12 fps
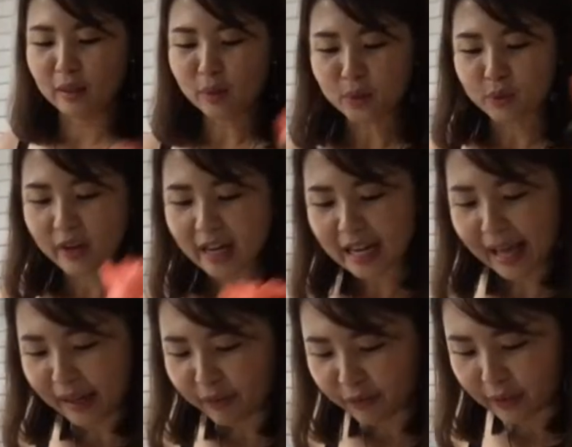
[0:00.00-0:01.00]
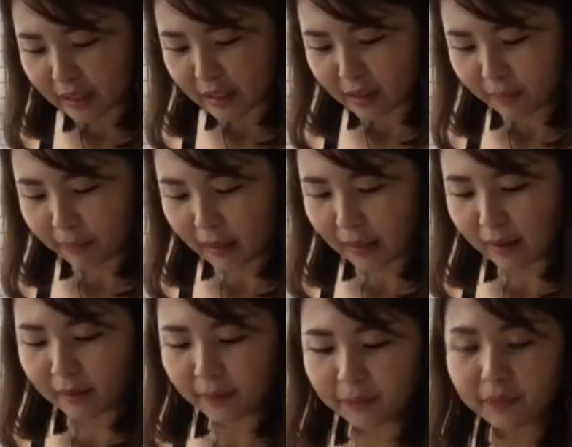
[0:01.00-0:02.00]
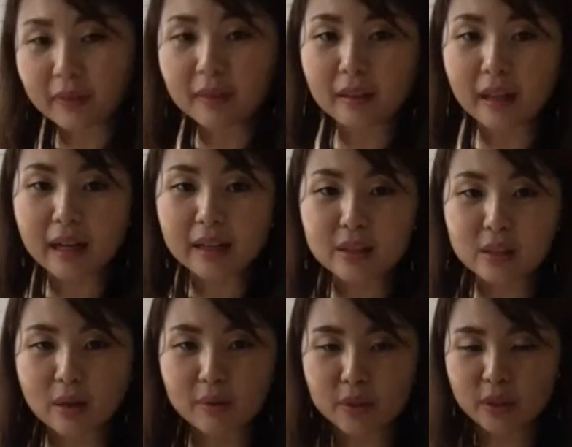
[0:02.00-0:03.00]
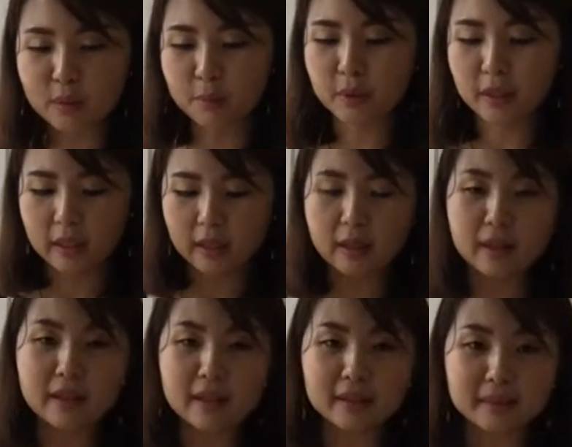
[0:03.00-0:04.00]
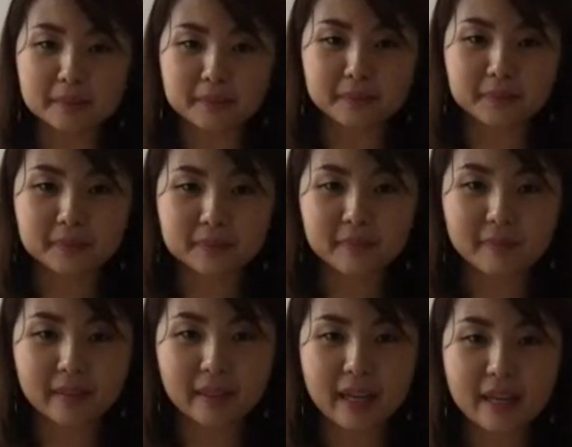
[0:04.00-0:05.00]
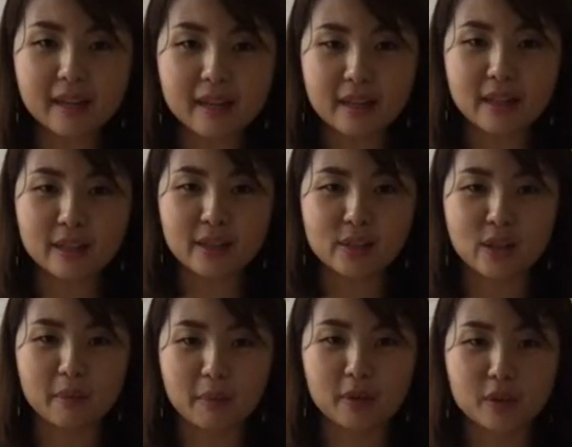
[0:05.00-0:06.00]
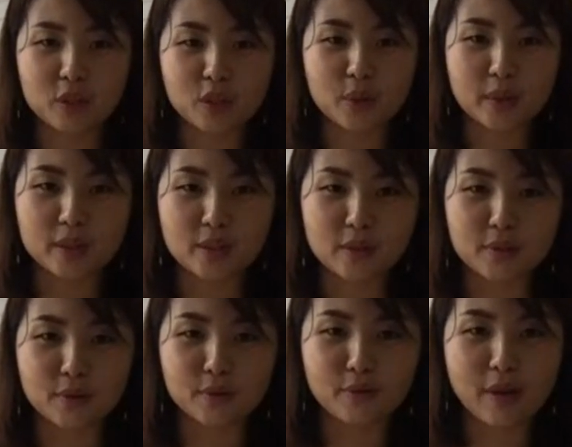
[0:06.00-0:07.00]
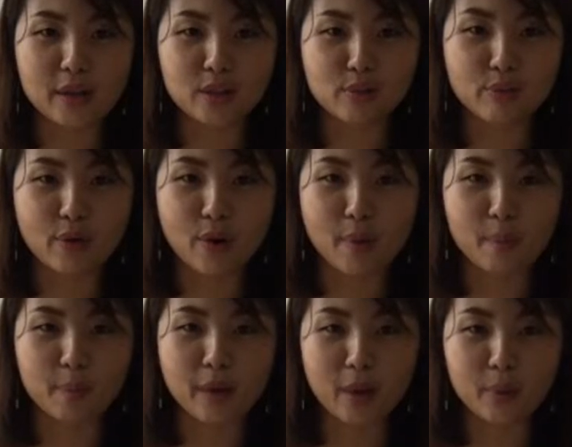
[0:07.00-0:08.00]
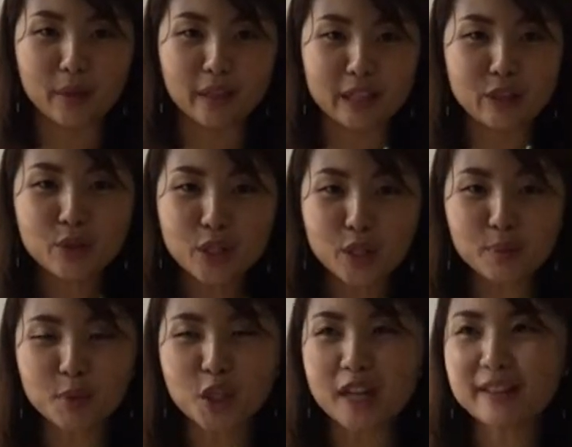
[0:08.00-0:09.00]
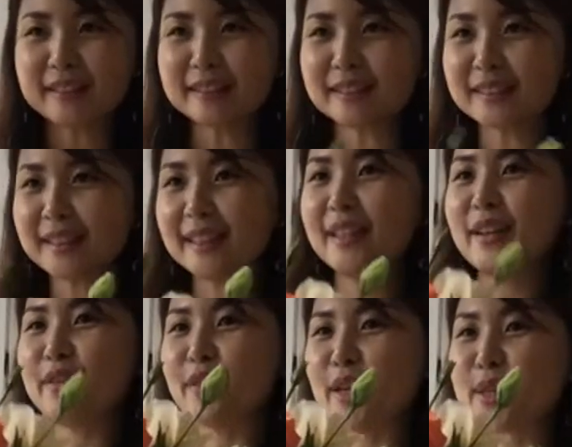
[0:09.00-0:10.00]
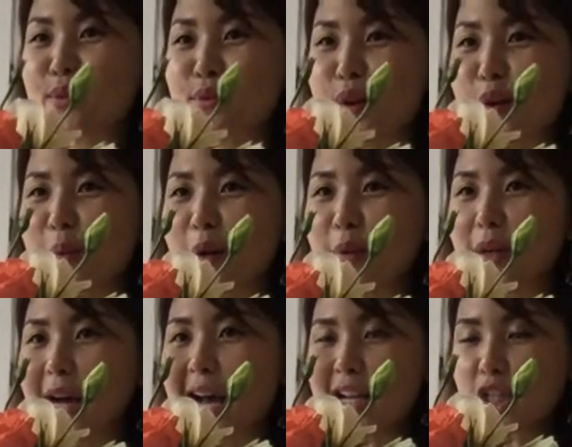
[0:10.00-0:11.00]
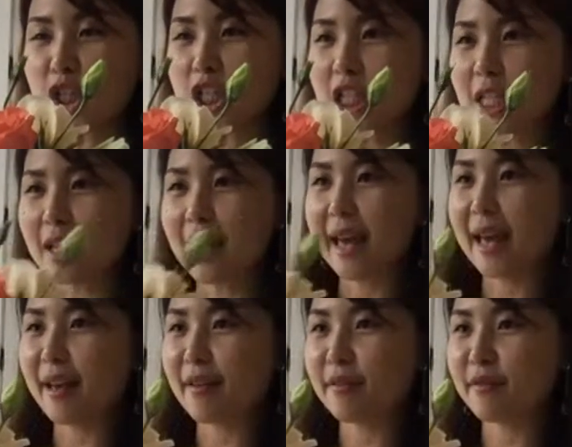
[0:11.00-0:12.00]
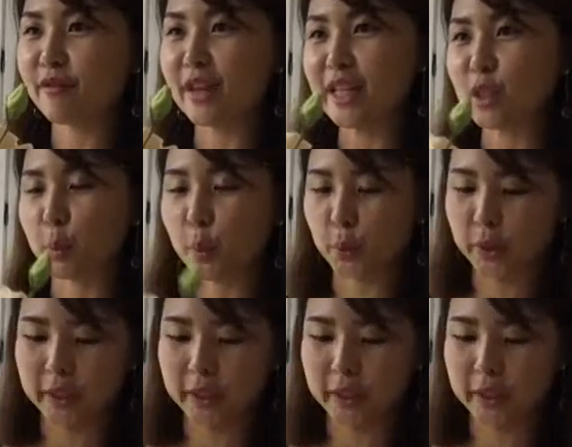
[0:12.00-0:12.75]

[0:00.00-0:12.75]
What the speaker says: looks very lively to me. Yeah, so just put it here. Okay, so I'm gonna show it to friends from our YouTube channel, friends from our IG and Facebook.